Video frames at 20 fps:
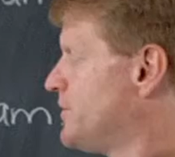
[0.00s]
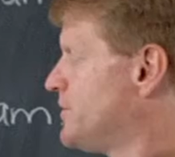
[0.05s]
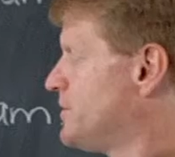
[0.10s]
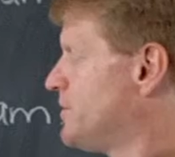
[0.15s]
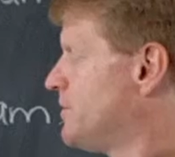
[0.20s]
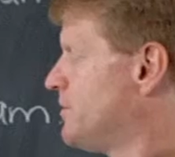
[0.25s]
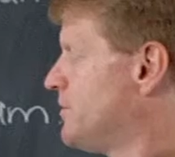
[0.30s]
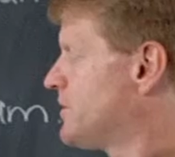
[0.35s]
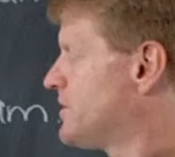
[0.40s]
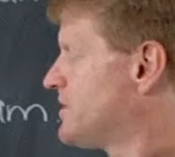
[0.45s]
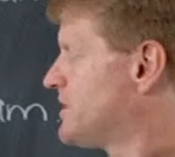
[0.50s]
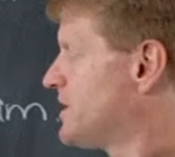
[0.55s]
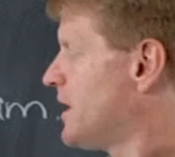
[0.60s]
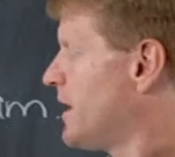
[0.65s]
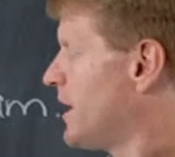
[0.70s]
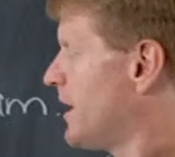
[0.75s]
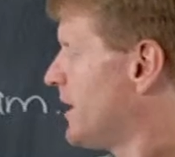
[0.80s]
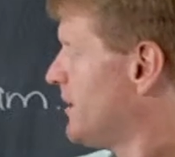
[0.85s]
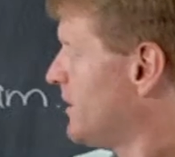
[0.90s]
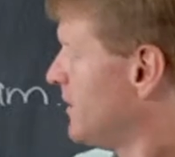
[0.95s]
to the
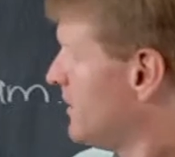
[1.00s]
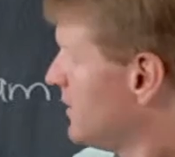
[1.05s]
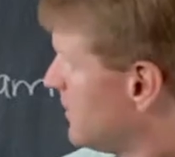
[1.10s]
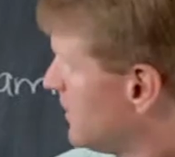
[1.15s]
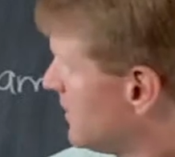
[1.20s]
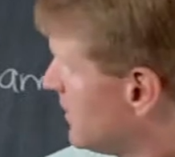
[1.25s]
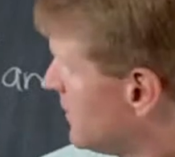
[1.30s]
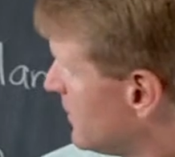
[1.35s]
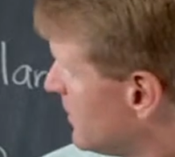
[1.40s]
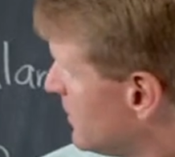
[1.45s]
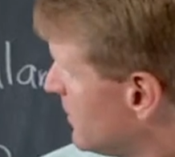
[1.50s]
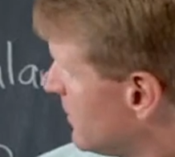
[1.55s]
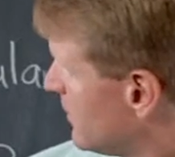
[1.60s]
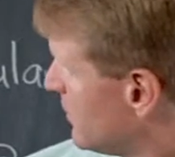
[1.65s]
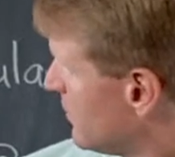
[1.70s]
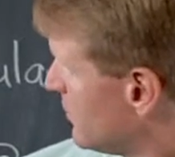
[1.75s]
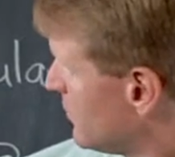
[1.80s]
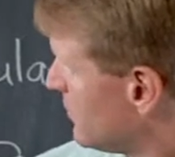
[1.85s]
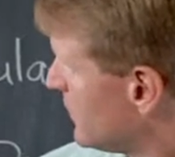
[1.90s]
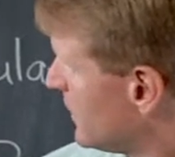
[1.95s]
son,
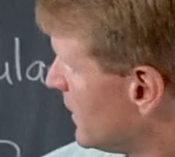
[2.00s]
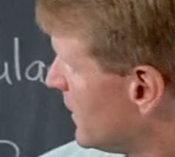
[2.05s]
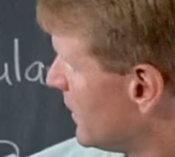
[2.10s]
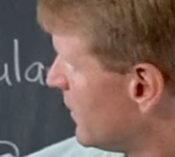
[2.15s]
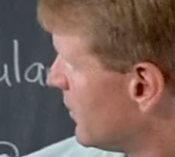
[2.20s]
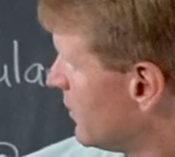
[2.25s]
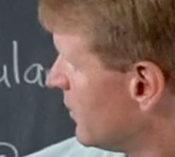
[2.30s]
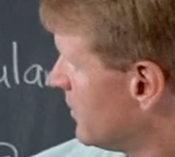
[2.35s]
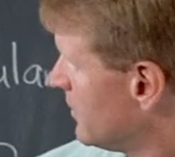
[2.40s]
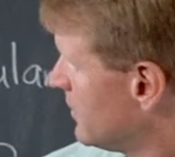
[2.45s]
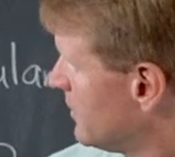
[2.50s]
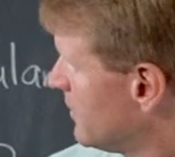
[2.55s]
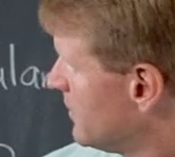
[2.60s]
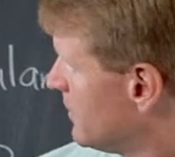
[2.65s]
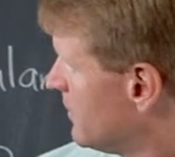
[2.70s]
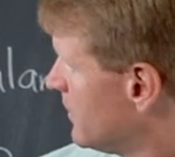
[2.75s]
filio,